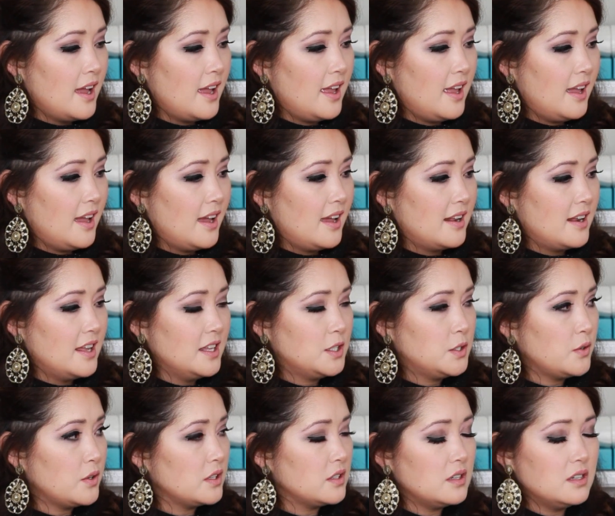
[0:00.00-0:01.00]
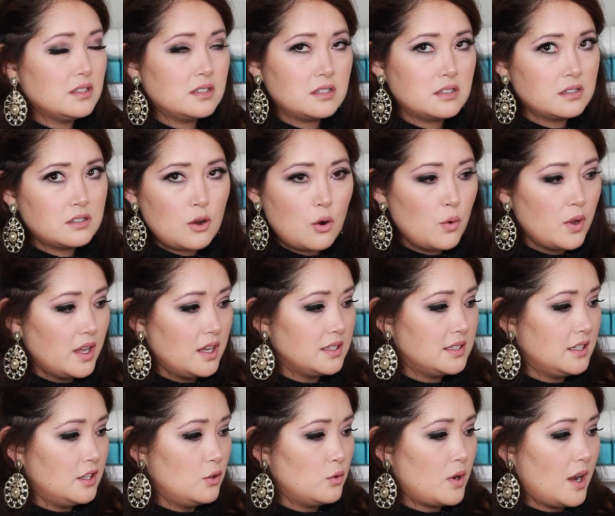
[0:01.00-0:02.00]
And it's so
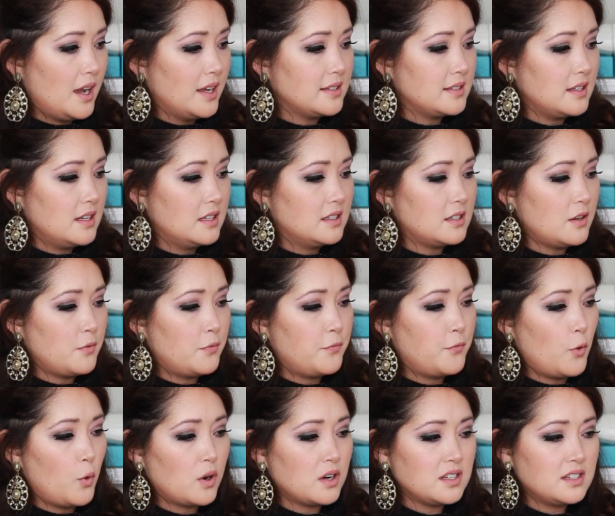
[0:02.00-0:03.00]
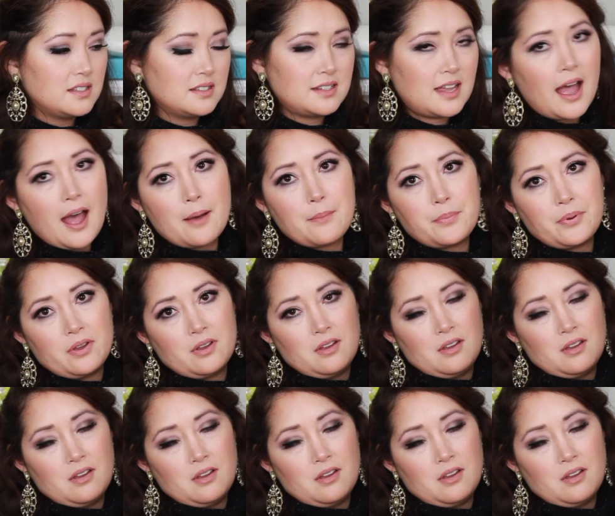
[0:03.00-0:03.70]
easy, you guys. It's a 4-step